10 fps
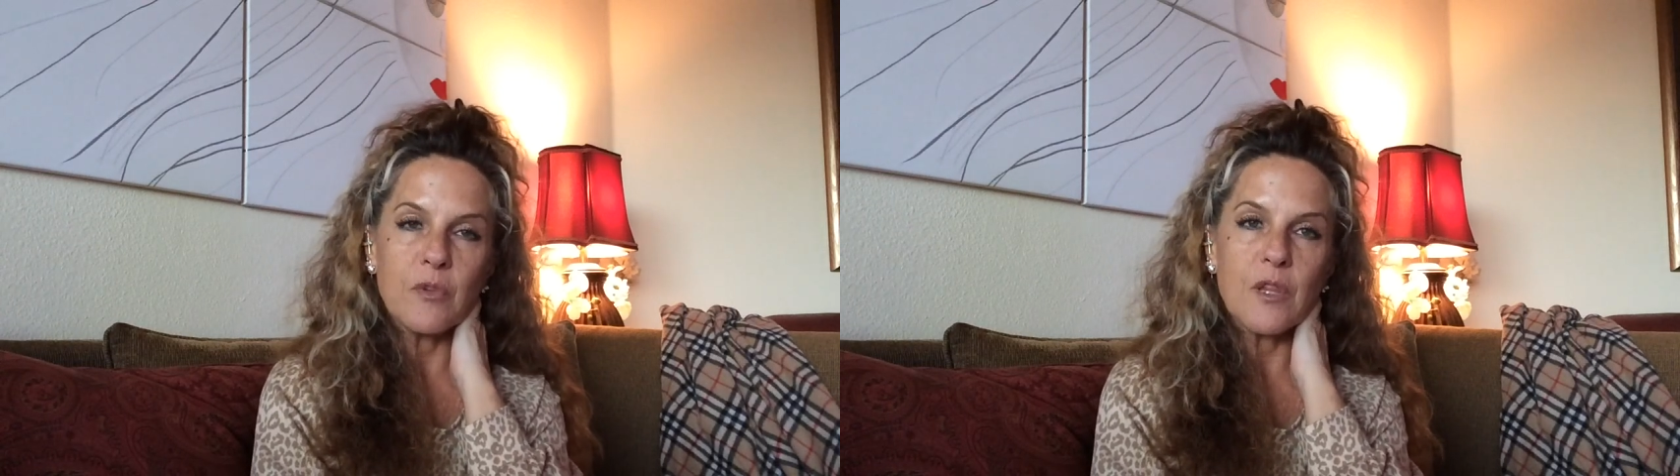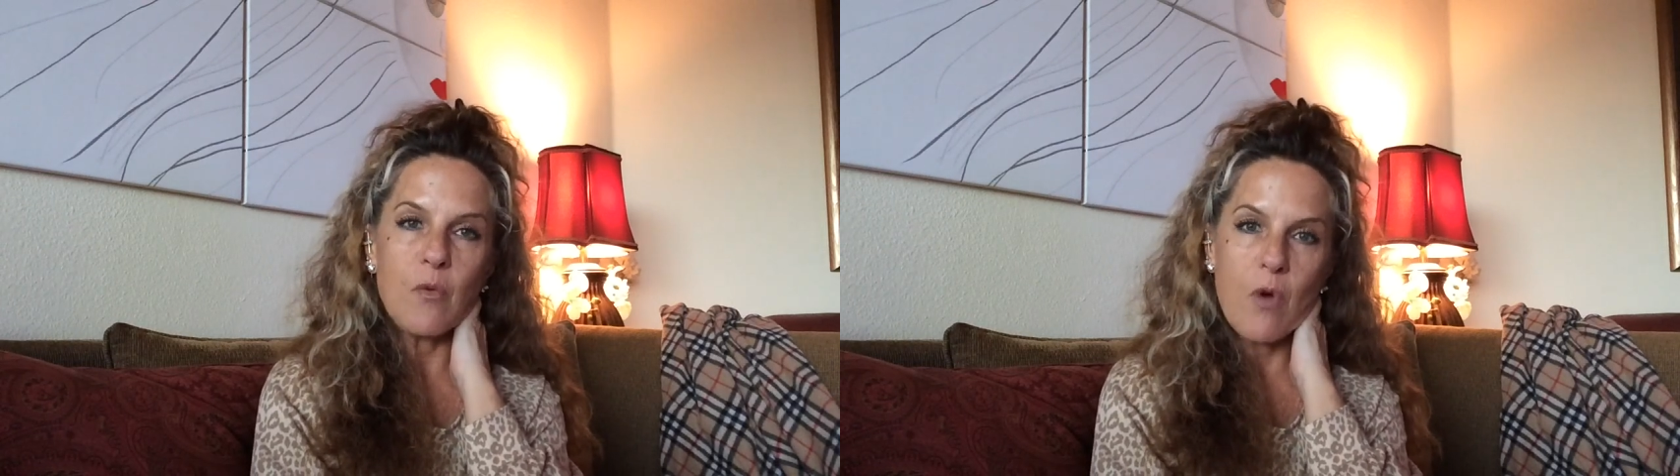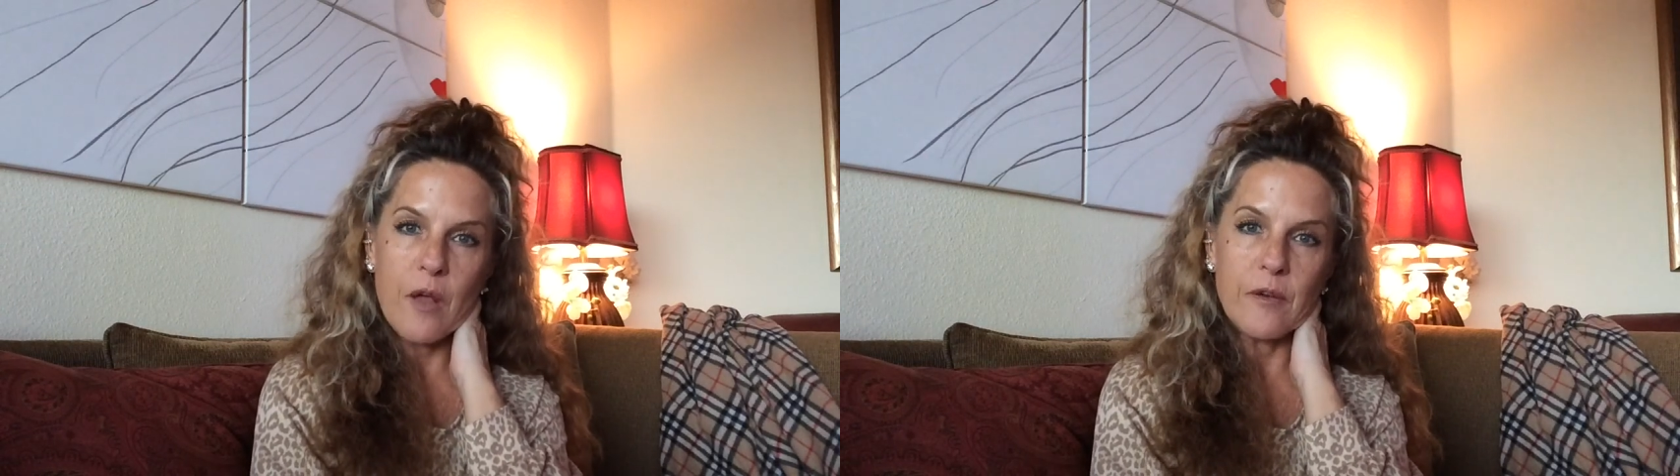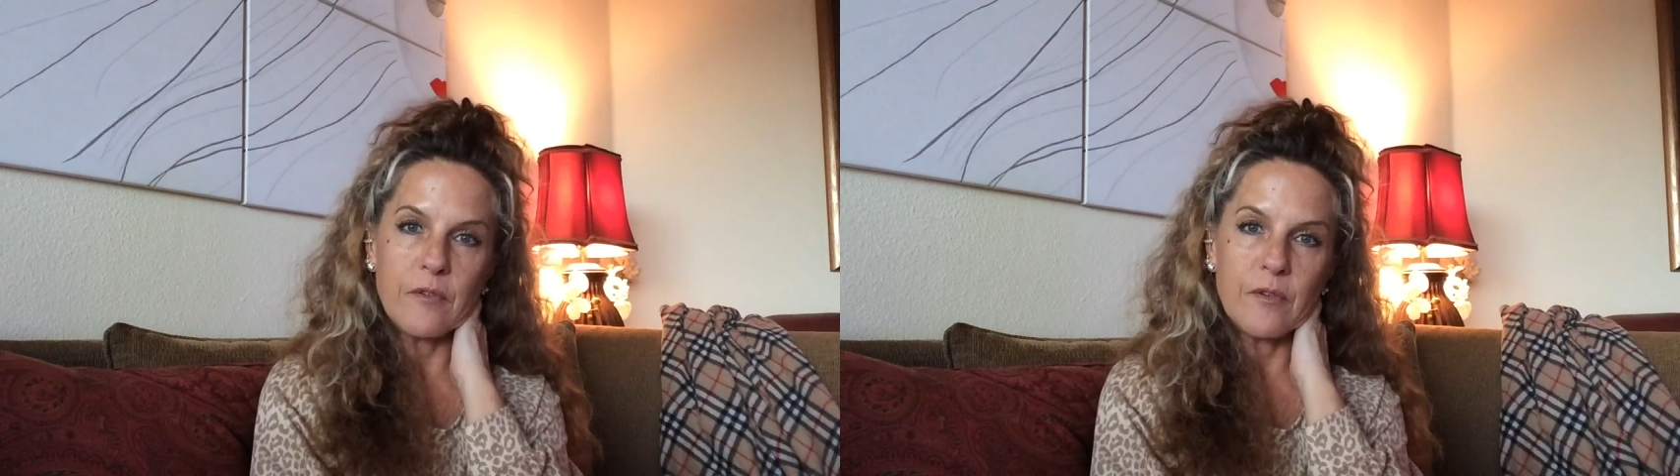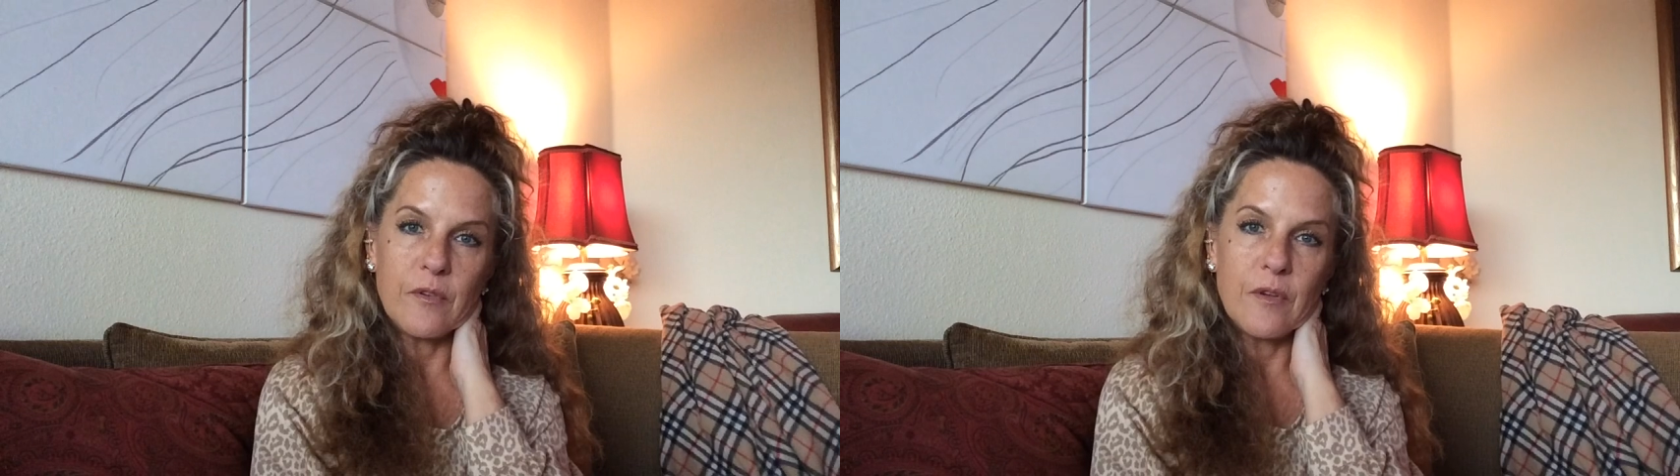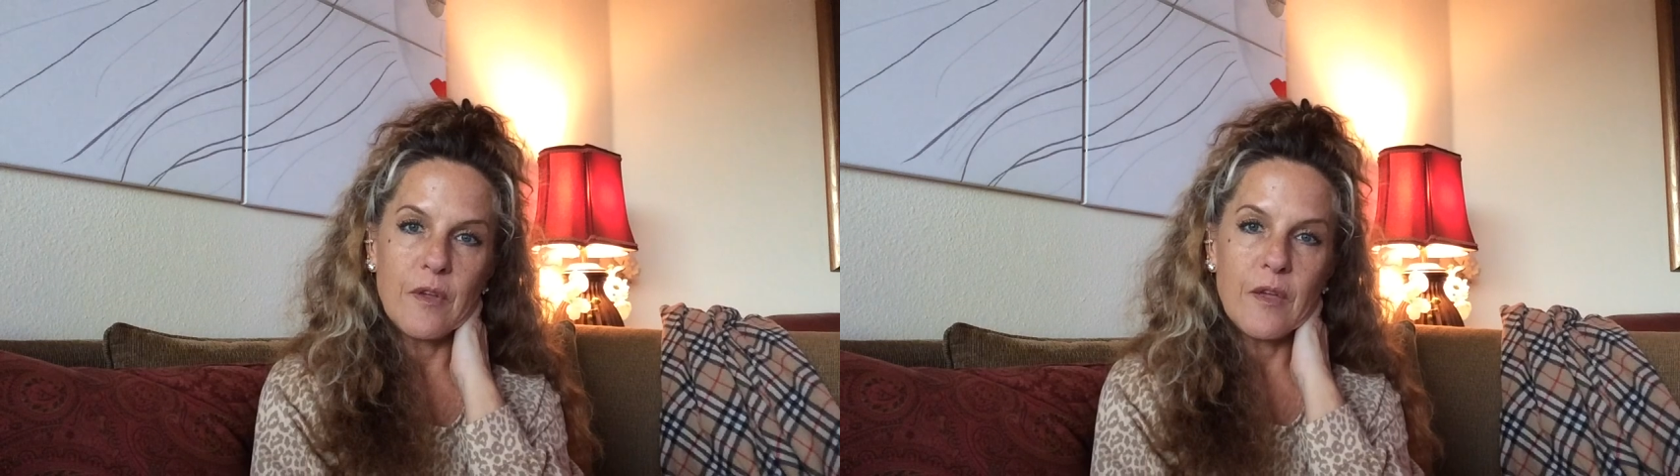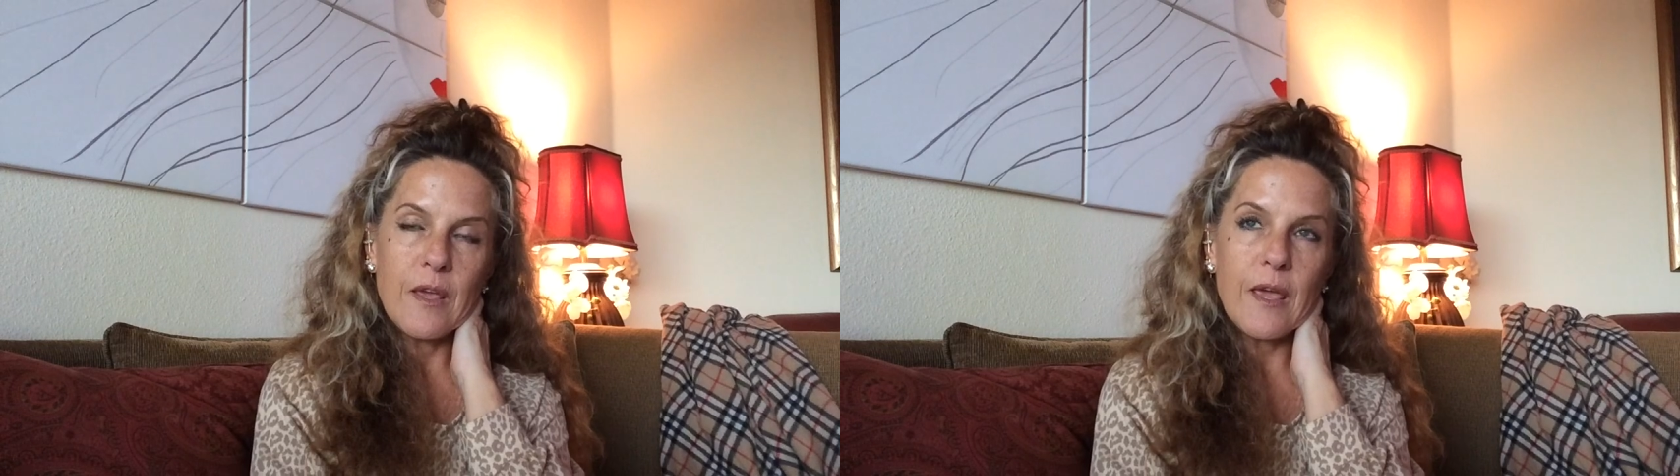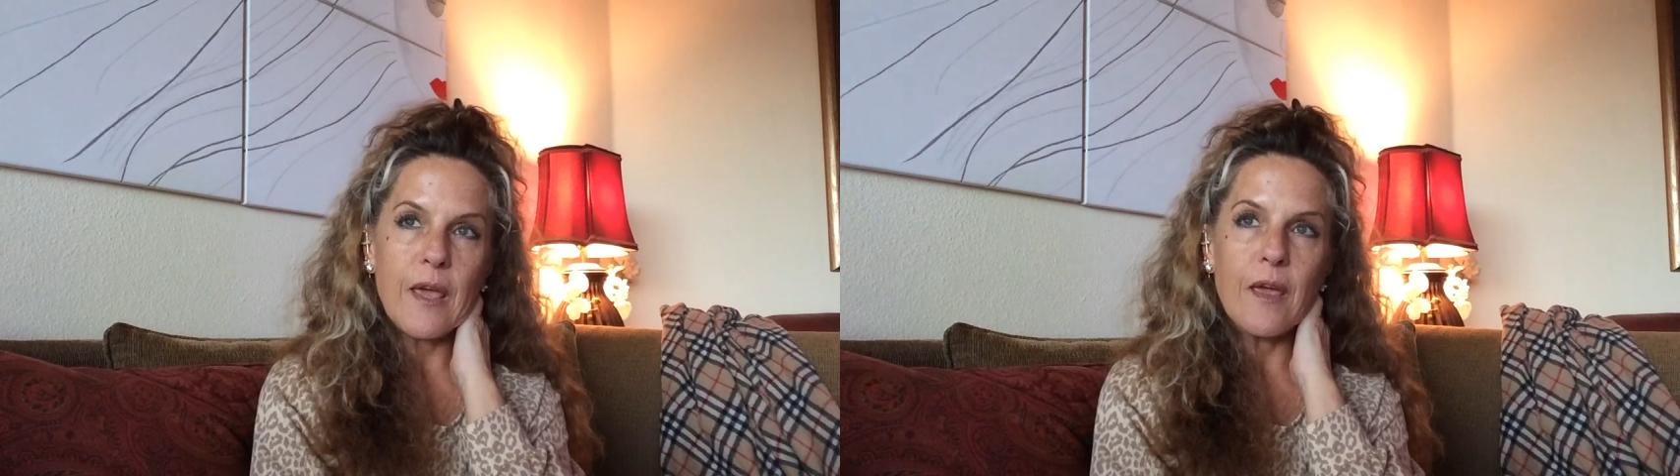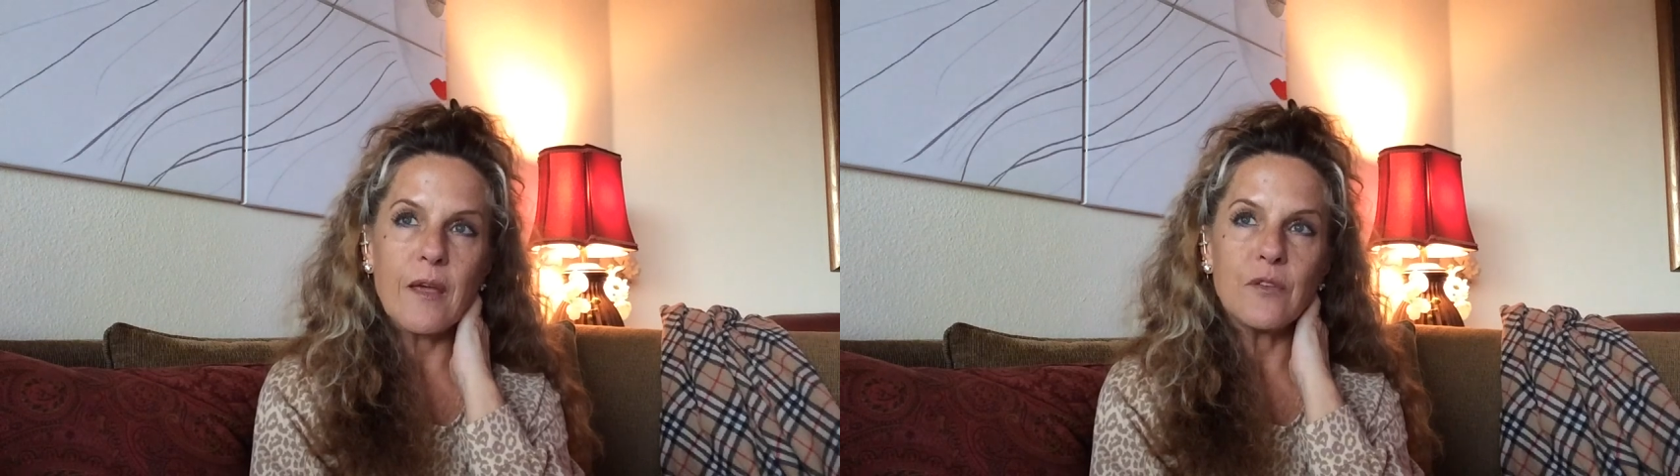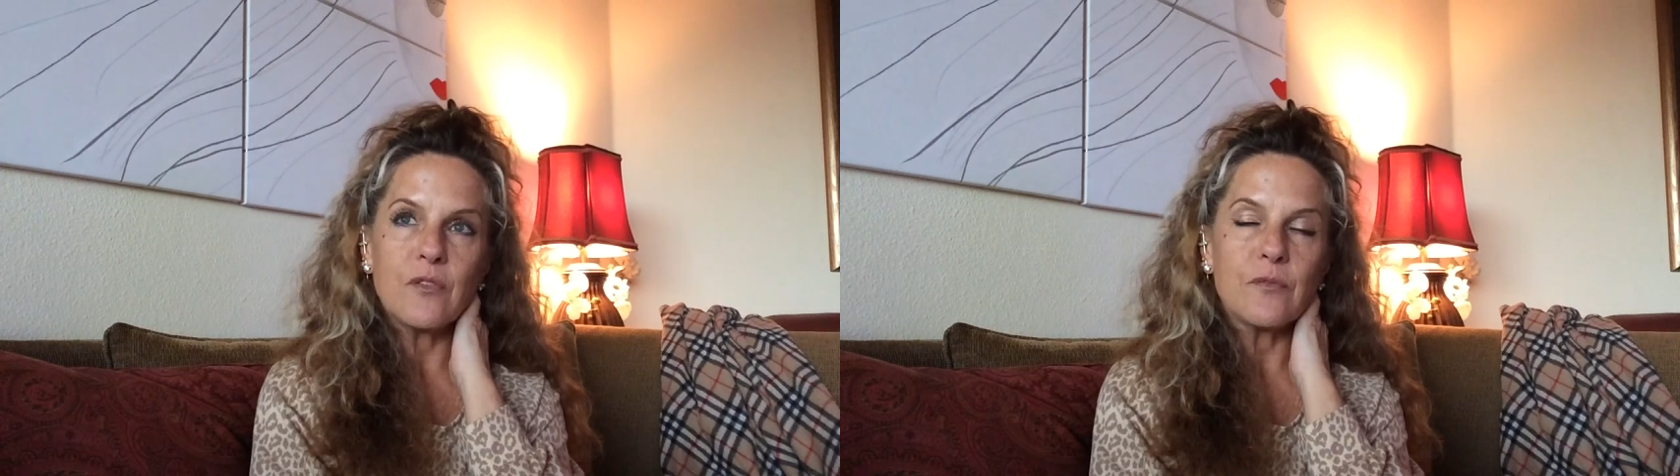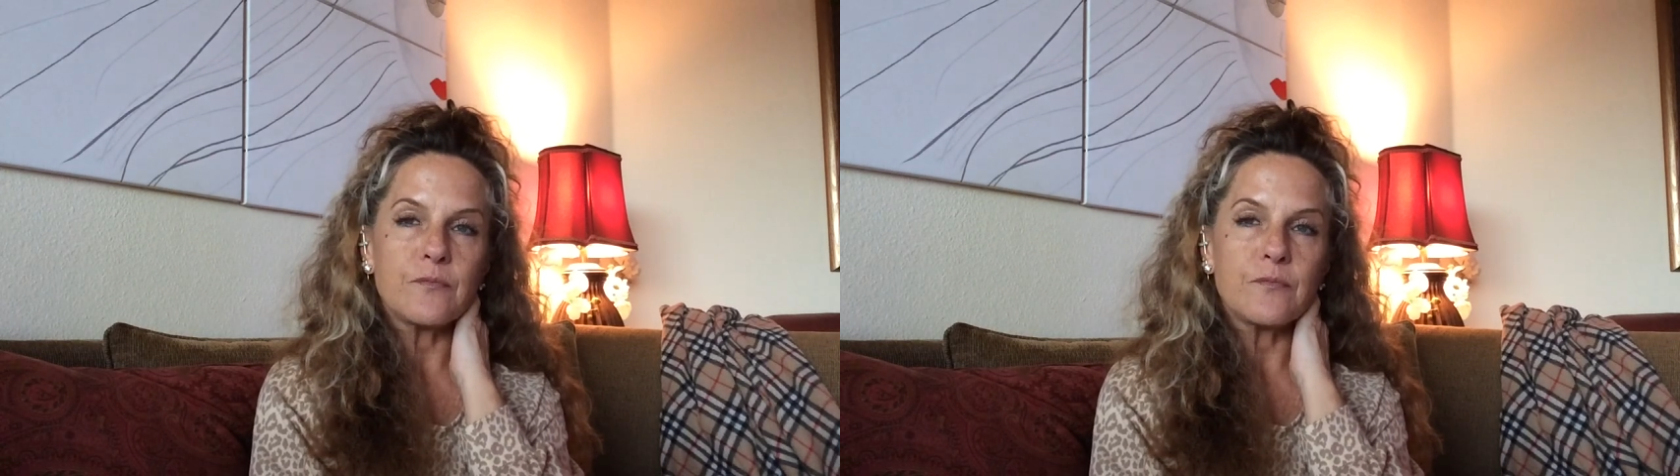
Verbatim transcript: what they want. And